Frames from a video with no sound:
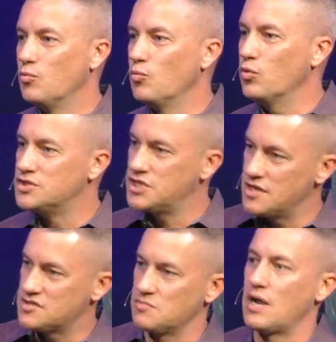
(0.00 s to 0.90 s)
would
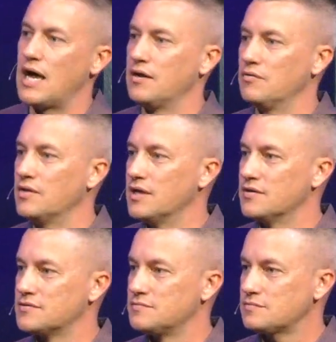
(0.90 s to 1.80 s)
shed some light on
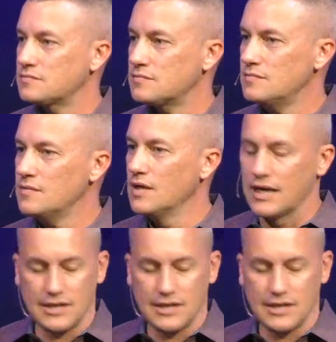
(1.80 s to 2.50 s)
this. Like,